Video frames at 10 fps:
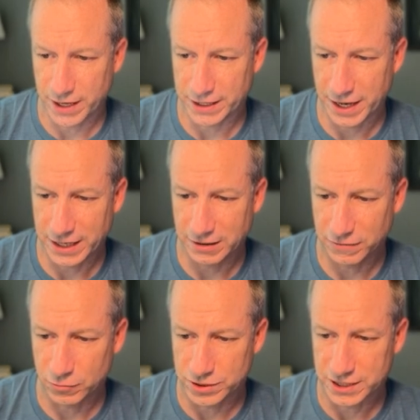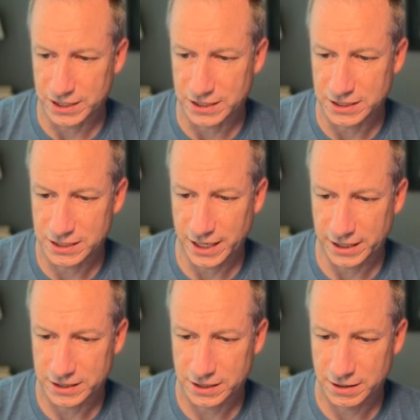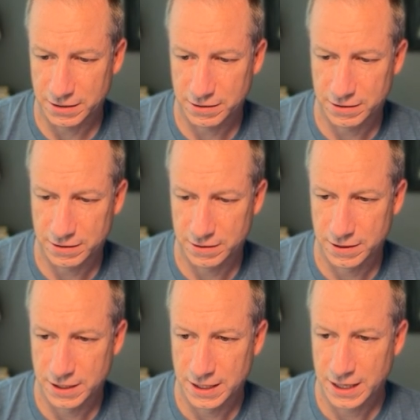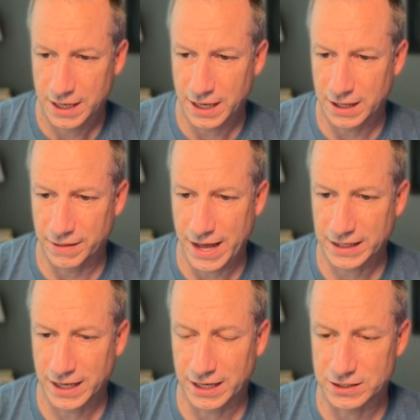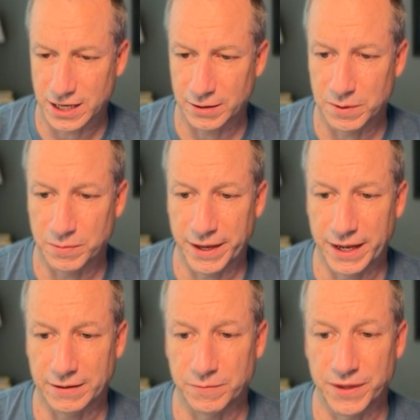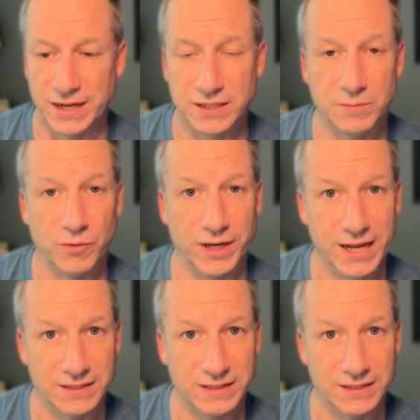94.66, and in that case I would be paying 19.8